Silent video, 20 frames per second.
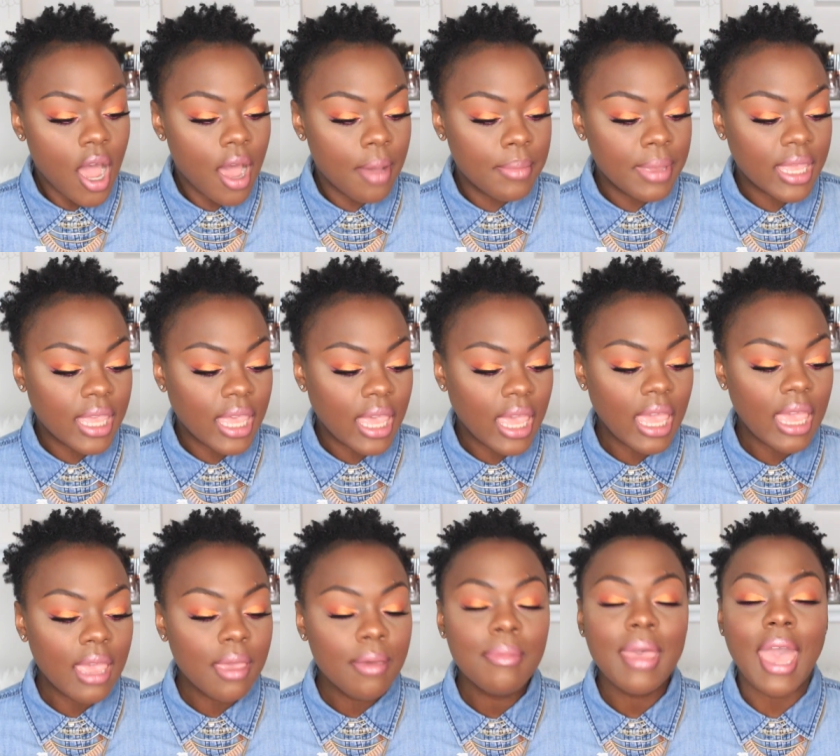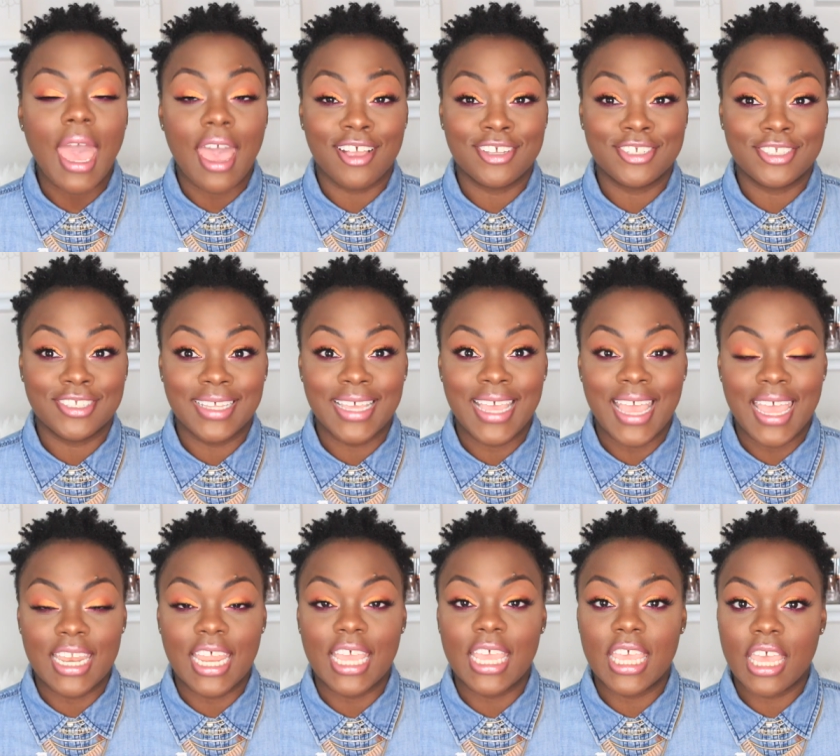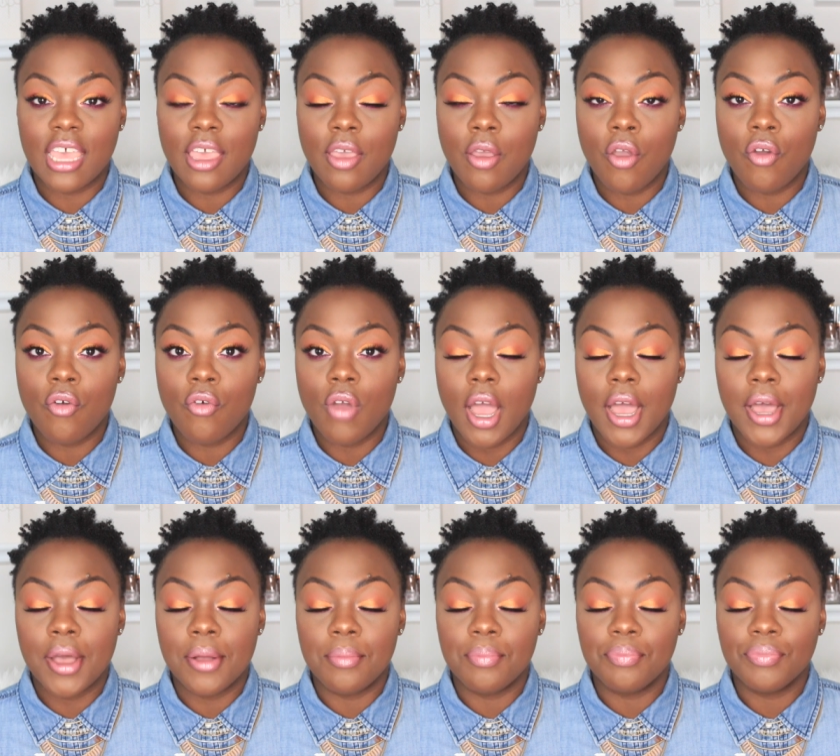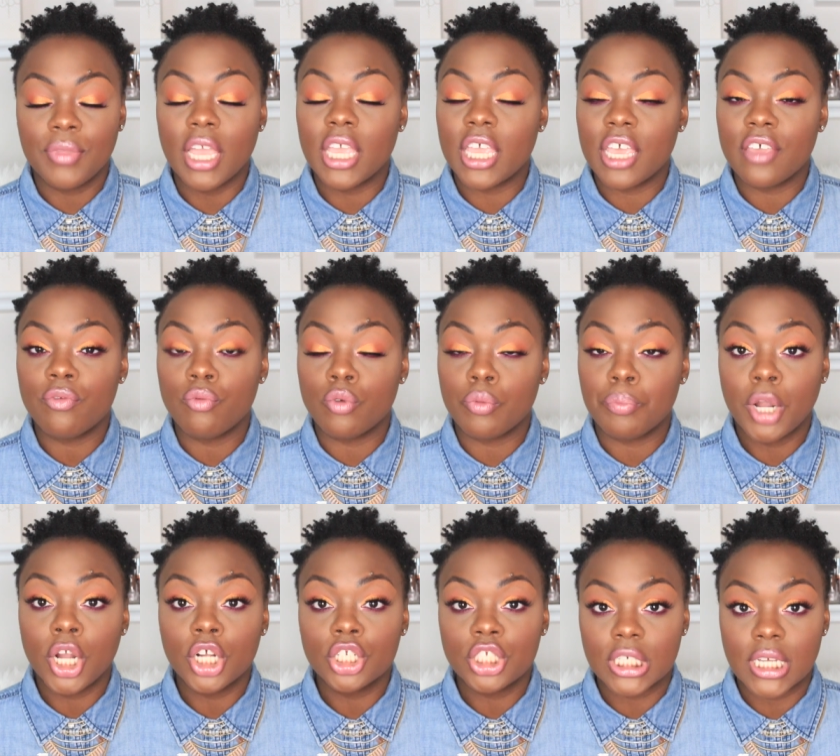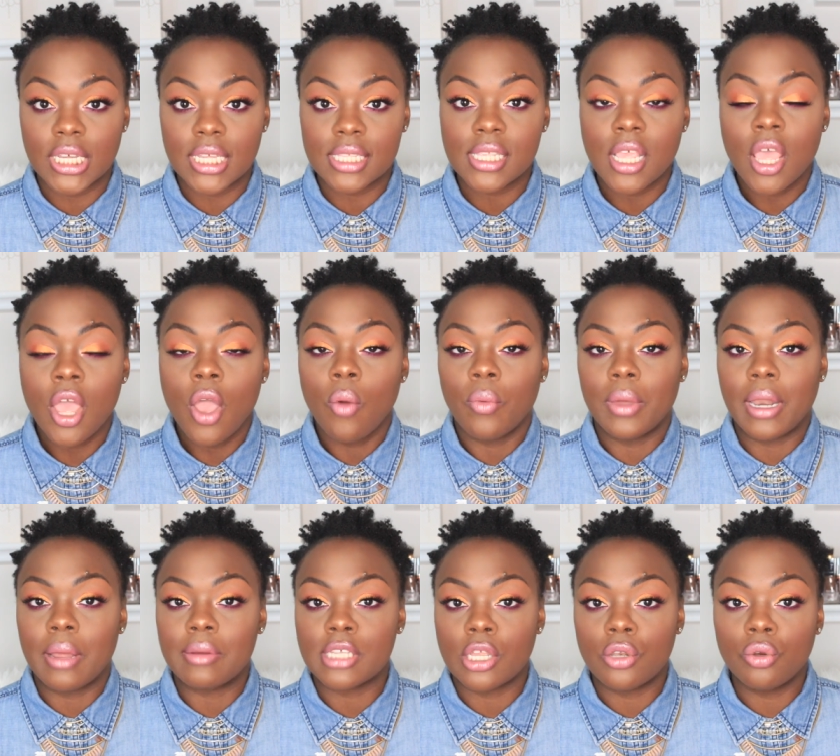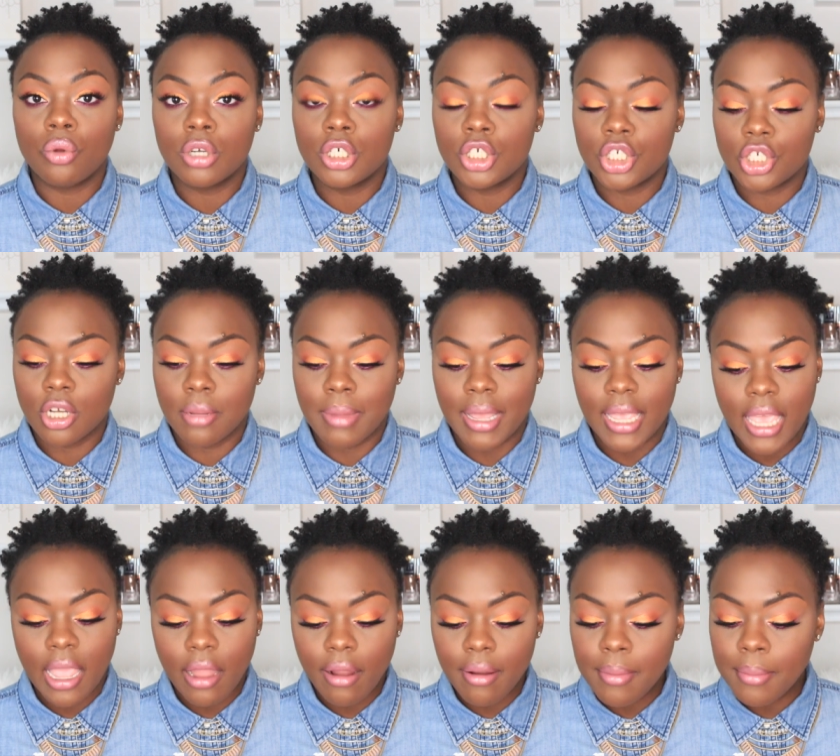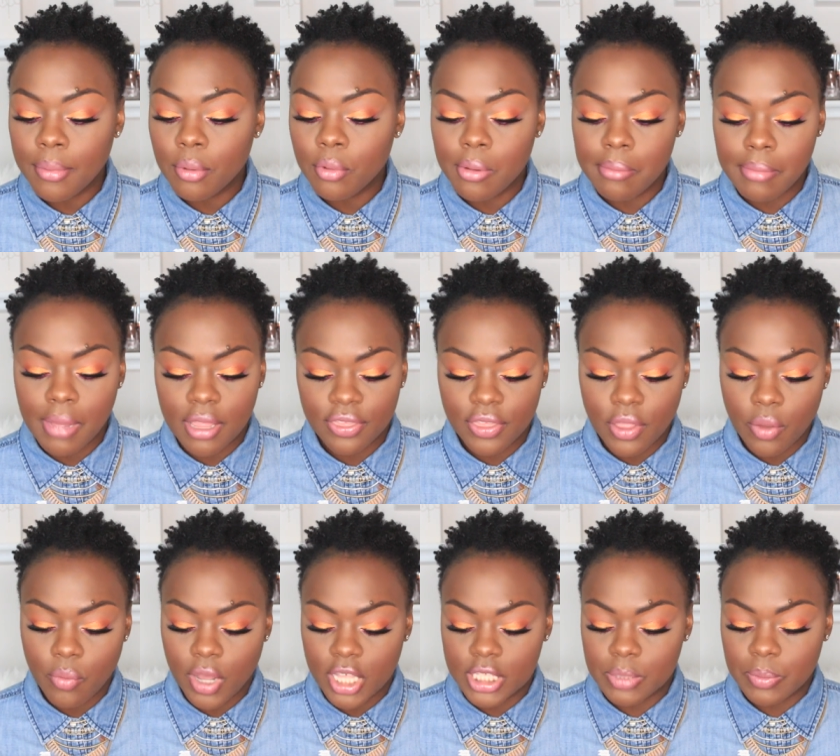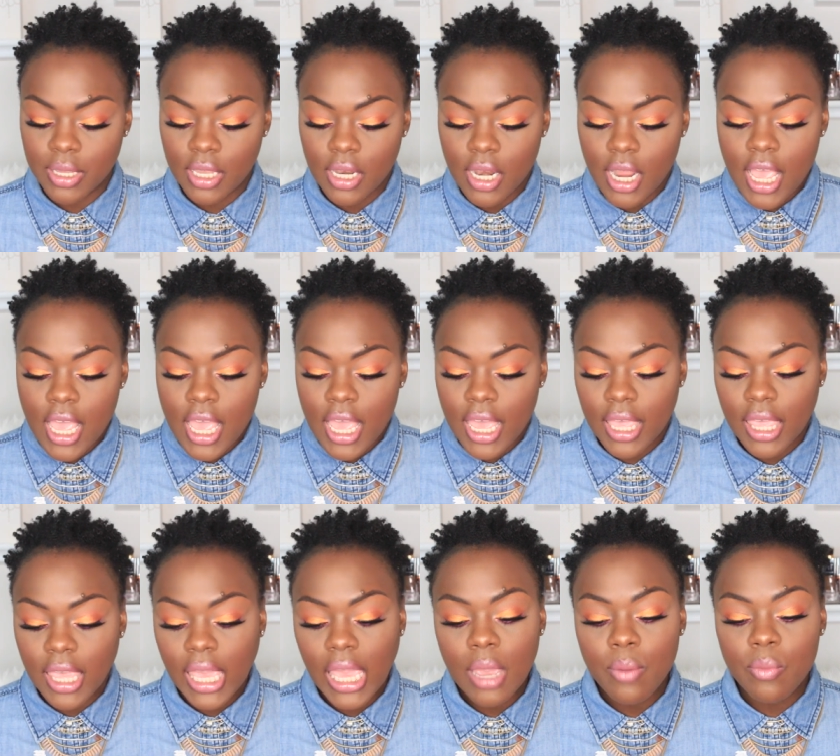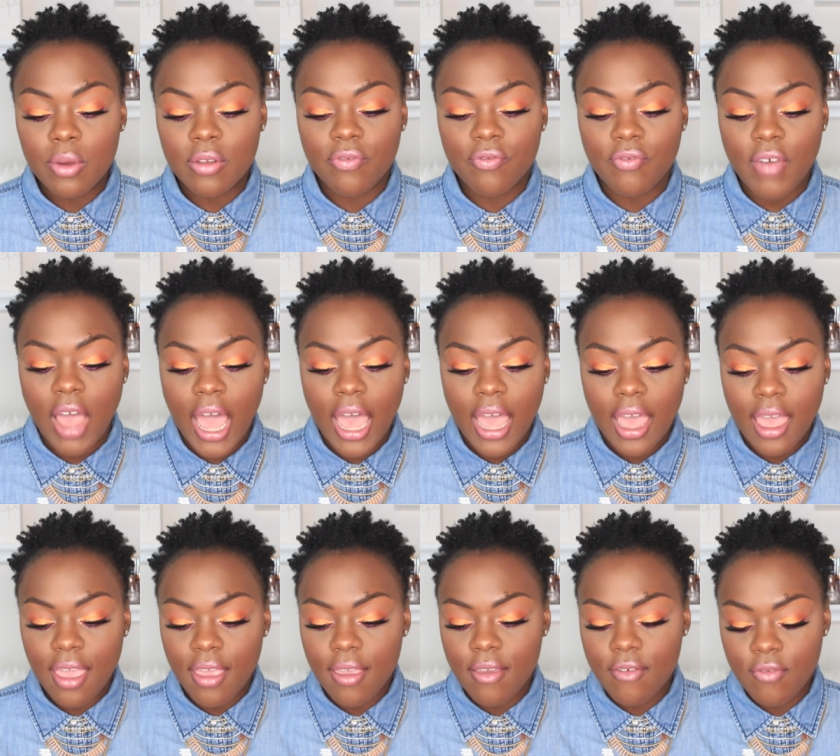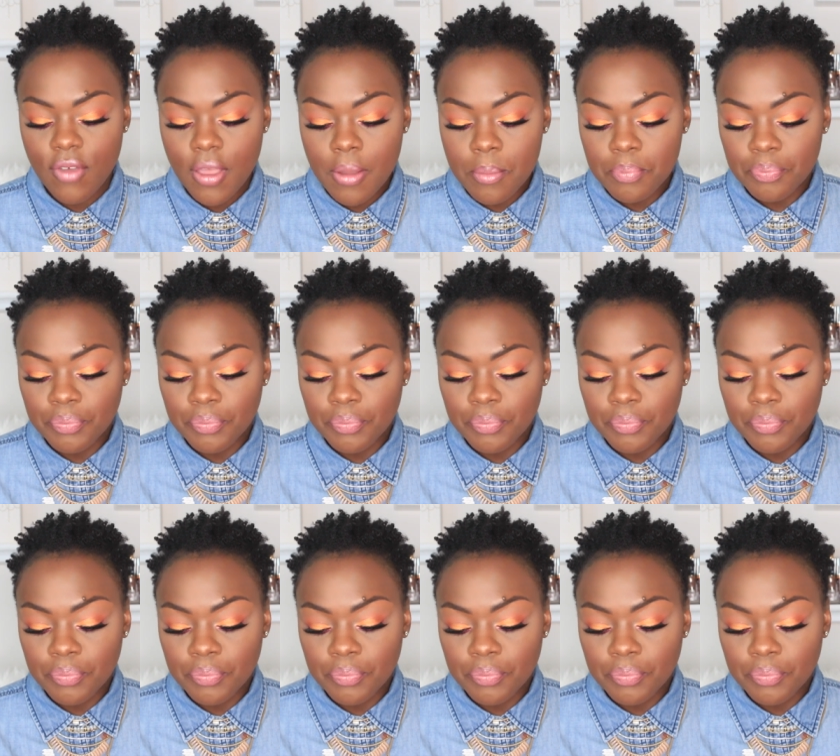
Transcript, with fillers: It came actually in a gift with purchase when I was at Nordstrom. I can't remember what month it was, but it came with 5